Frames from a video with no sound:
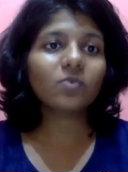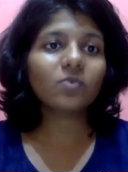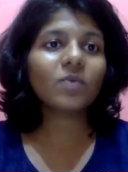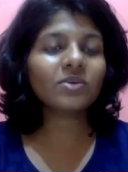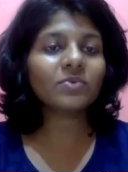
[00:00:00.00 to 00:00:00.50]

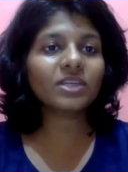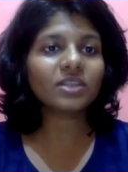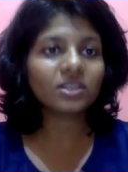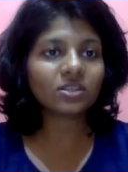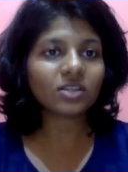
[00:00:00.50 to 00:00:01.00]
whenever
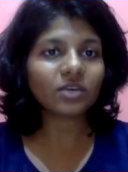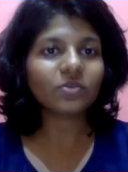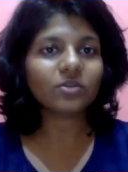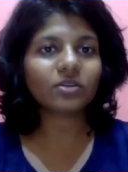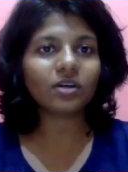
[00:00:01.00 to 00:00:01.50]
we reached
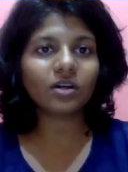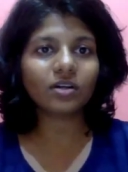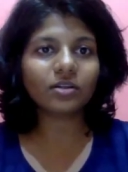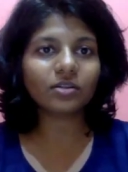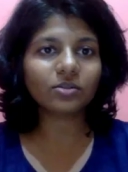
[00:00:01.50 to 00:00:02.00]
out
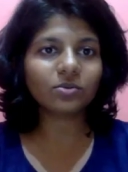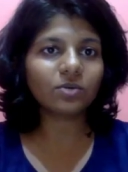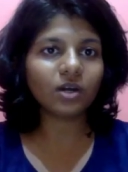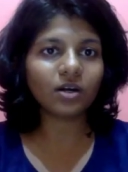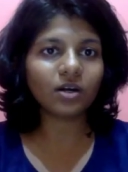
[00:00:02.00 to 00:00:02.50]
to
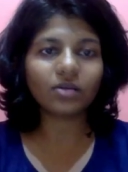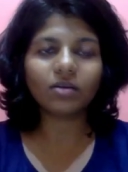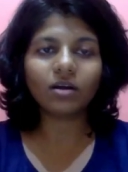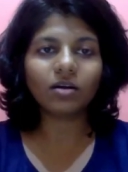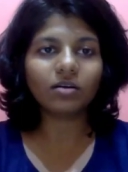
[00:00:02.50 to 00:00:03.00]

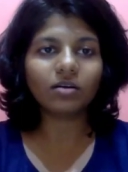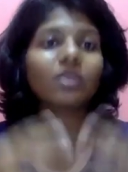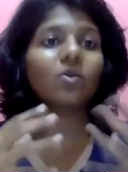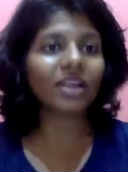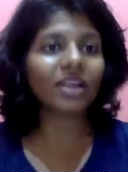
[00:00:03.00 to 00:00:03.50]
the
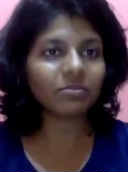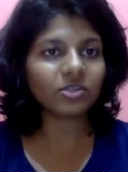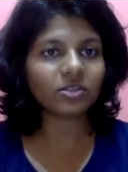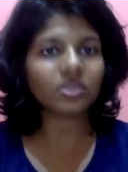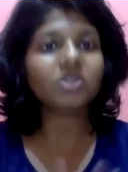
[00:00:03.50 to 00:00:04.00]
local
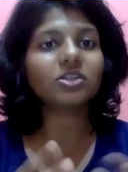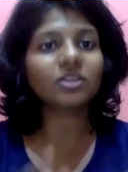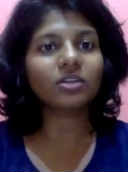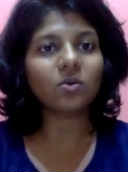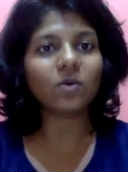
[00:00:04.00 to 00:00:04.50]
administration
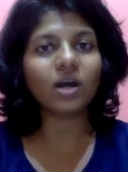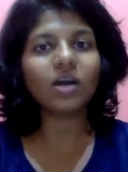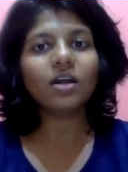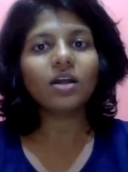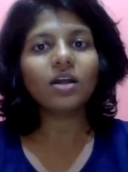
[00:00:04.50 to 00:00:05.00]
in Goa,
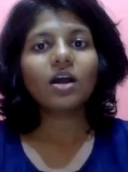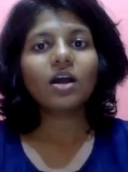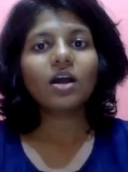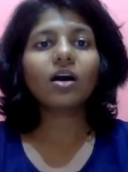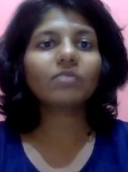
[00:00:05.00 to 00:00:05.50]

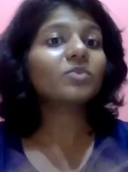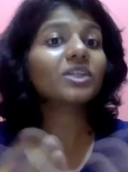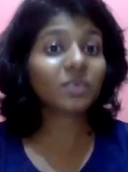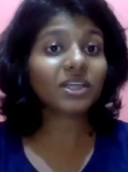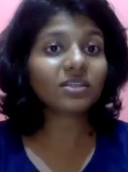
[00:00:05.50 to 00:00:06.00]

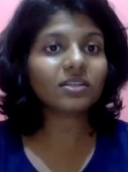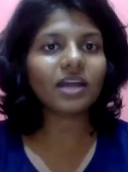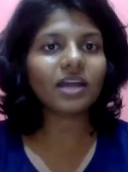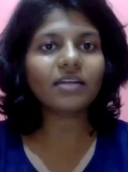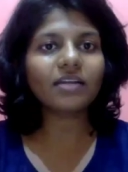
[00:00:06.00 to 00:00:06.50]
we
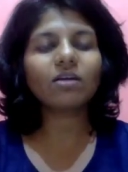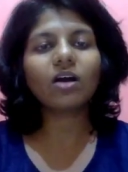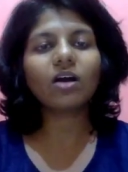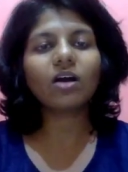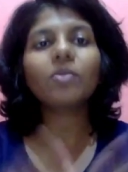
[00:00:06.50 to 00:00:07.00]
tweeted, and
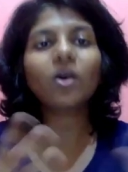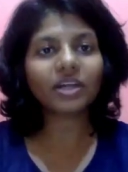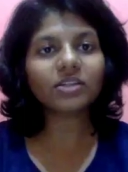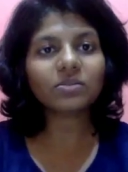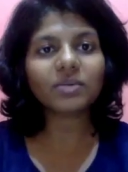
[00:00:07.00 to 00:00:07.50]

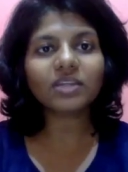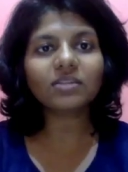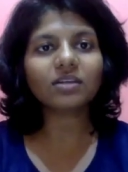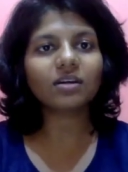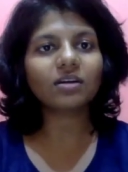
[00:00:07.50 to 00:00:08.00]
upon our
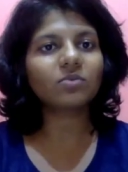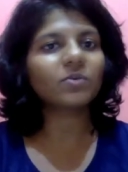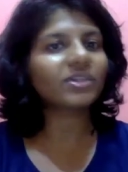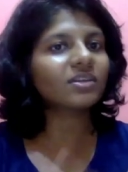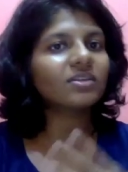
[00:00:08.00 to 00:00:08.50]
tweets,
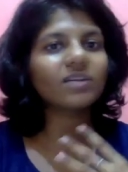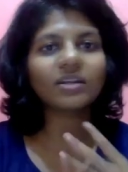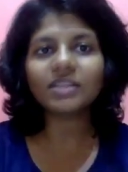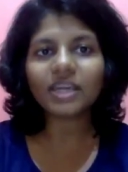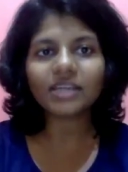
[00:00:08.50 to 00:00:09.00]
within a
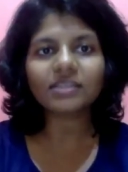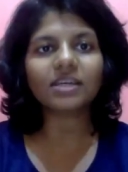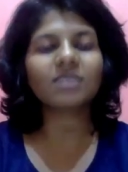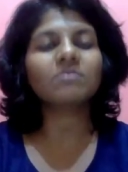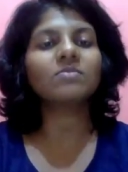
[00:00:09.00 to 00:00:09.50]
day's
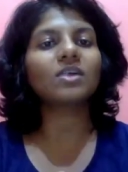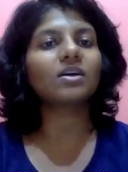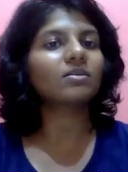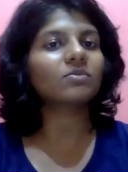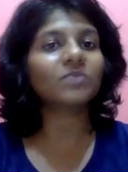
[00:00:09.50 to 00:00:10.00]
time,
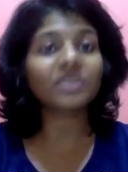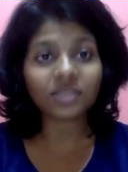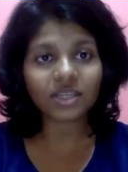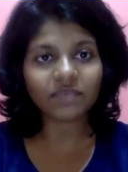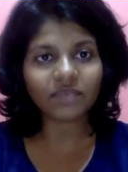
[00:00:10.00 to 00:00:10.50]
we
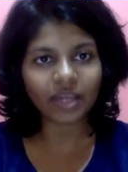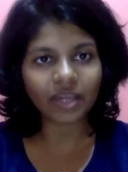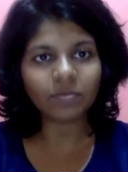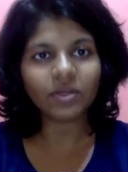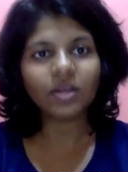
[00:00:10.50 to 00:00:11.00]
received help
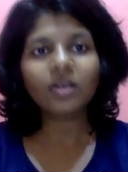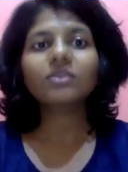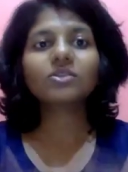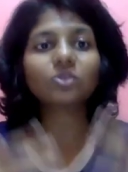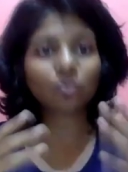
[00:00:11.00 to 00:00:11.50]

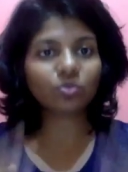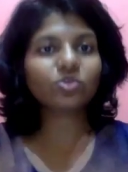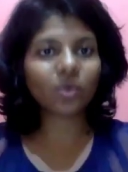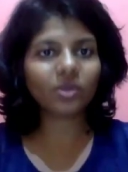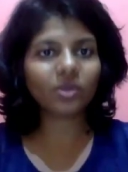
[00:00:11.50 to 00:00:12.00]
through
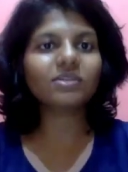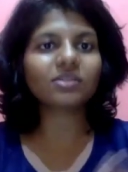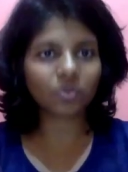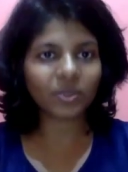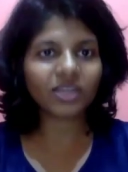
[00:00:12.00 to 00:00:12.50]
Swan's
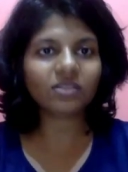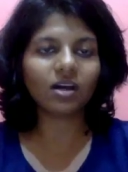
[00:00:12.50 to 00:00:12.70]
tweets.